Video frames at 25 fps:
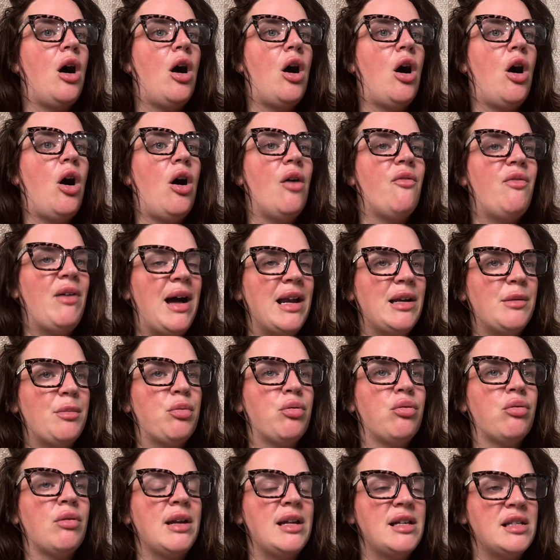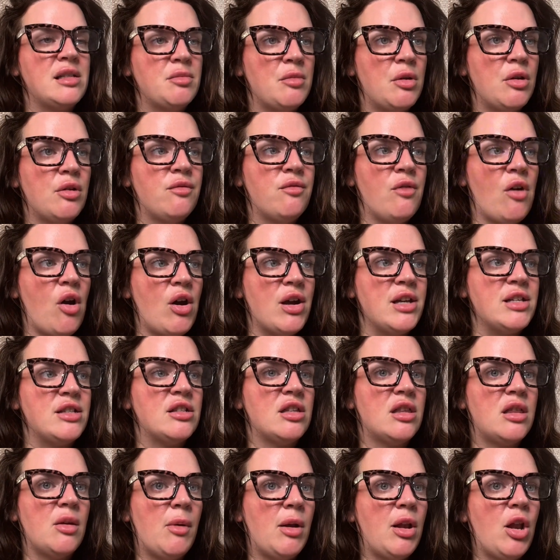I've had a pretty smooth ride. So
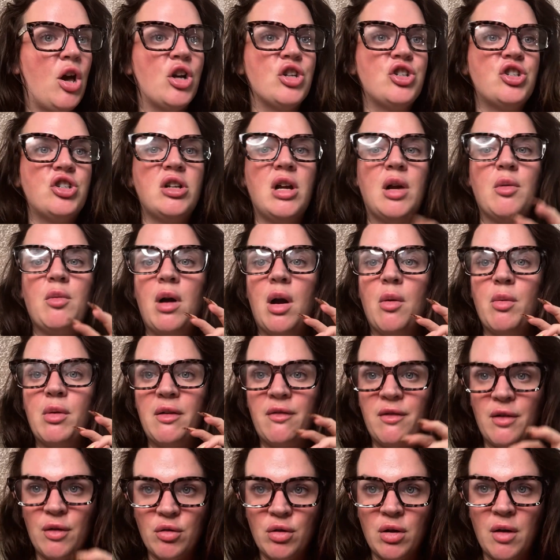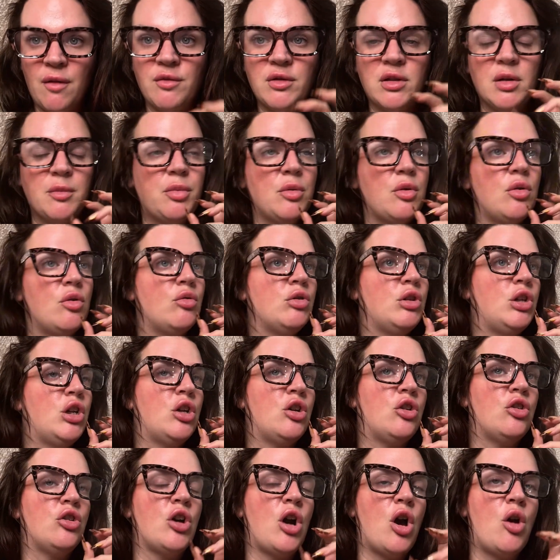they were like, you know what, we feel comfortable, you
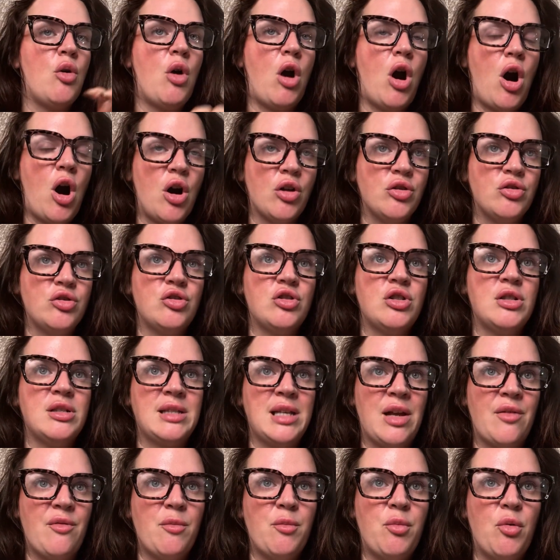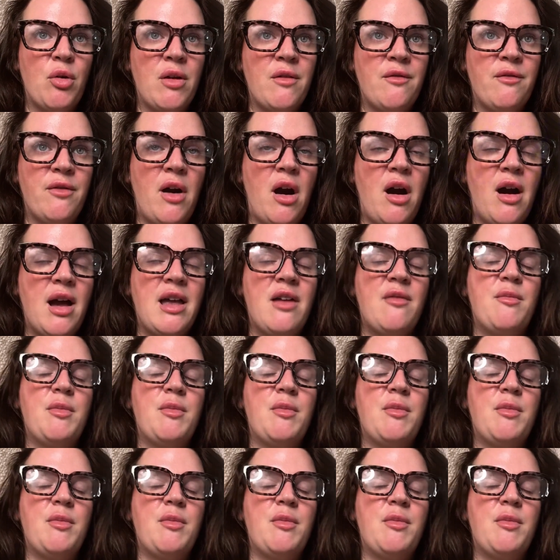can go on to 7.5.